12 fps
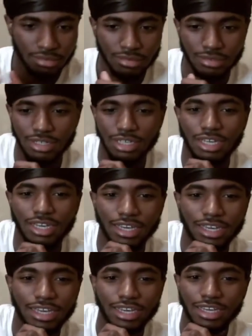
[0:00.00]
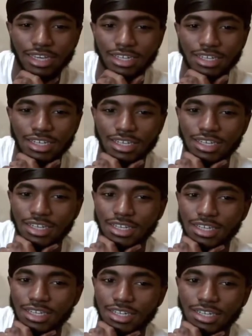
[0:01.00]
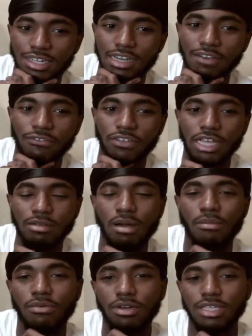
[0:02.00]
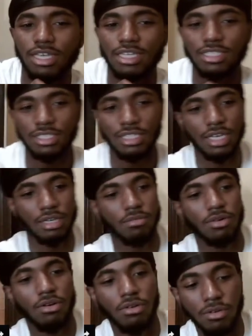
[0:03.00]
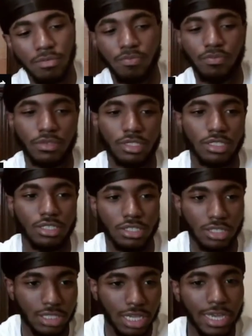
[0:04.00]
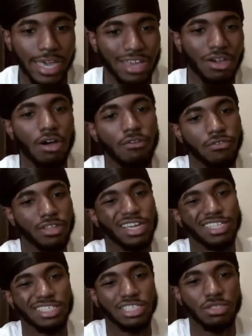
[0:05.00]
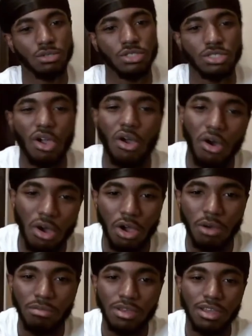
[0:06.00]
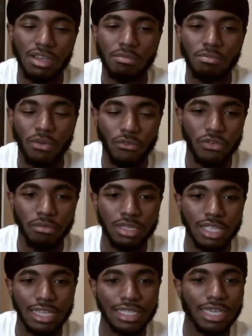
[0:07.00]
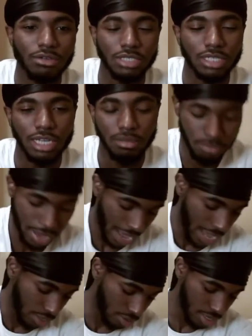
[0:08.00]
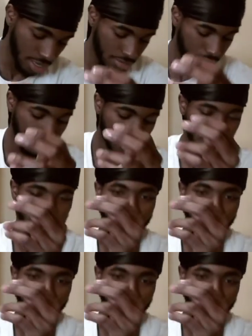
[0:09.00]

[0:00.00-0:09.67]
Yeah. Nah, I feel like my boy did his thing, bro. Just like A R, I feel like this shit was calm, but for me, like, they was in their bag. You know what I mean?